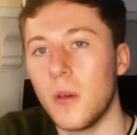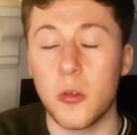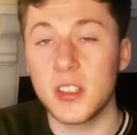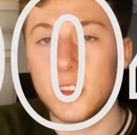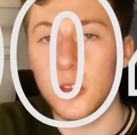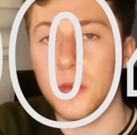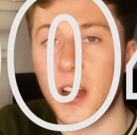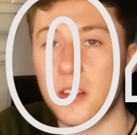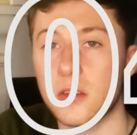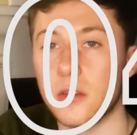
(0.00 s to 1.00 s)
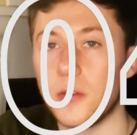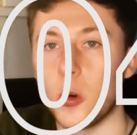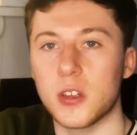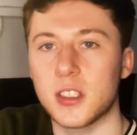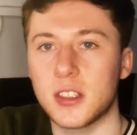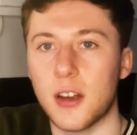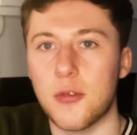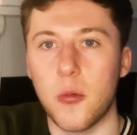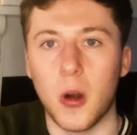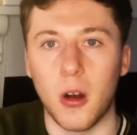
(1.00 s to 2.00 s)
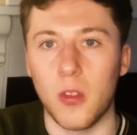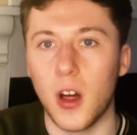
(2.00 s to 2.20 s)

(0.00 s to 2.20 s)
We're in 2004, it's a different world.